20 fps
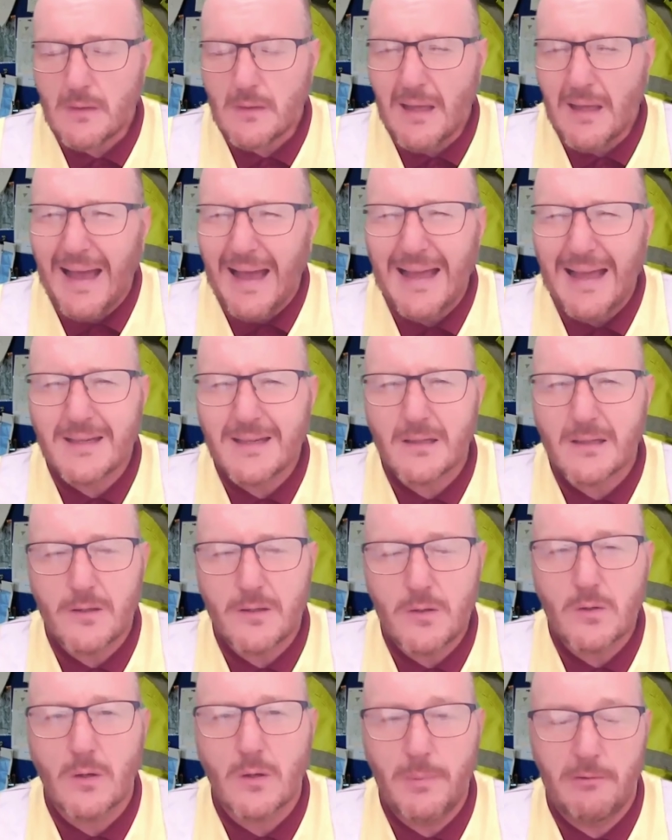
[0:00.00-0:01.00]
and
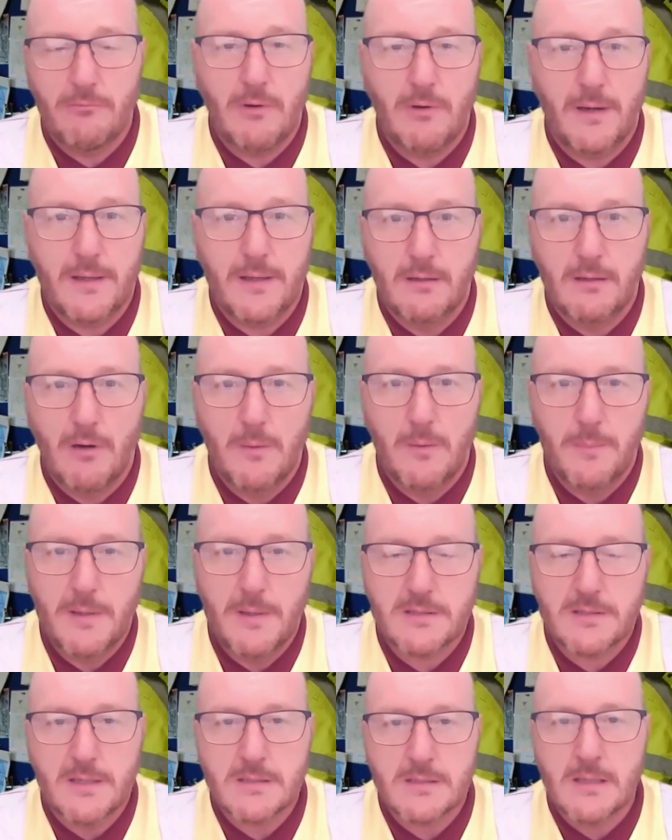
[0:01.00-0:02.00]
you can be running your own
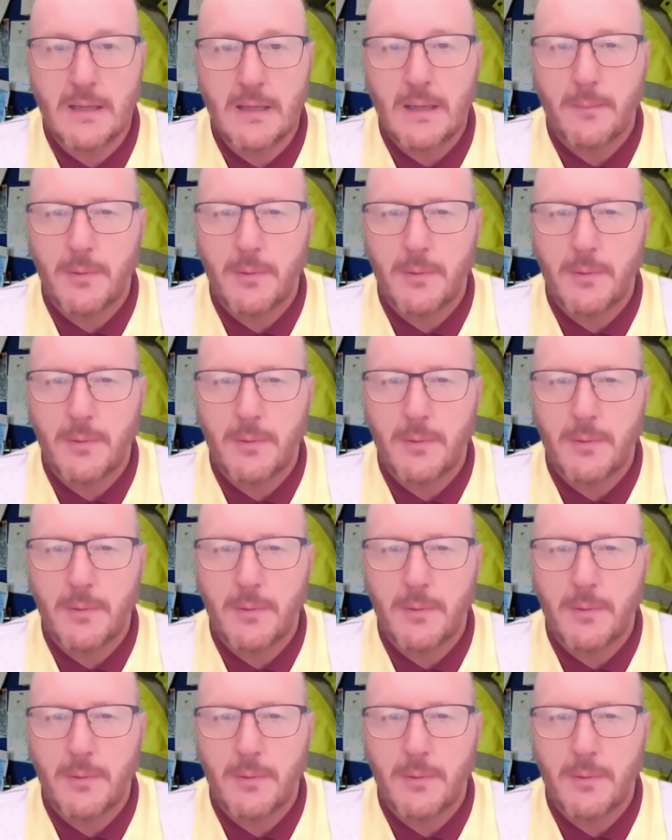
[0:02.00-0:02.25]
business.